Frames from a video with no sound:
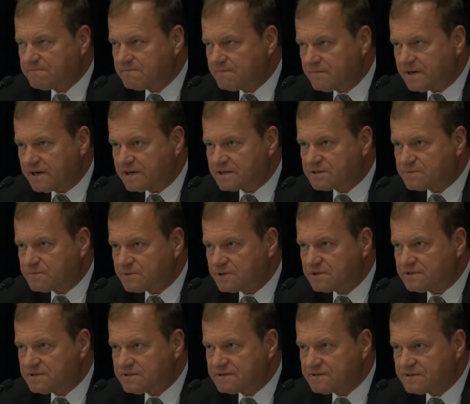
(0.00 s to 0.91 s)
the
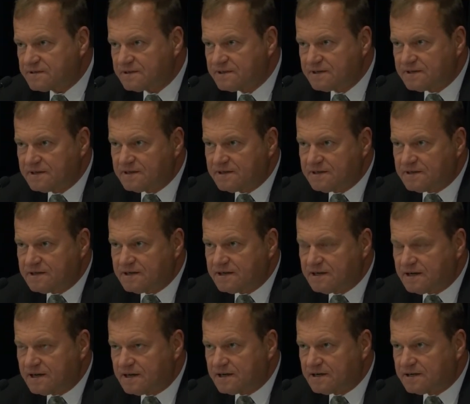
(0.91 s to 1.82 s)
experts,
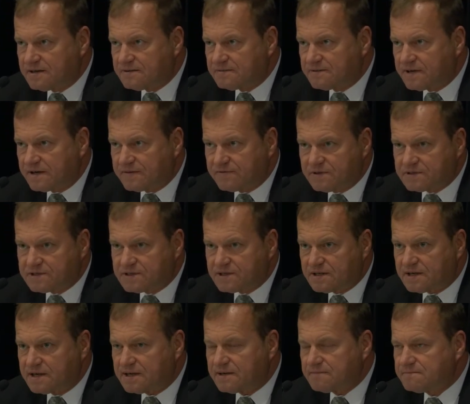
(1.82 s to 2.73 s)
night vision
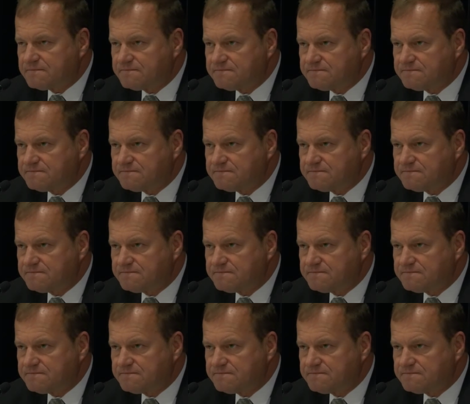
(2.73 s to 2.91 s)
lab,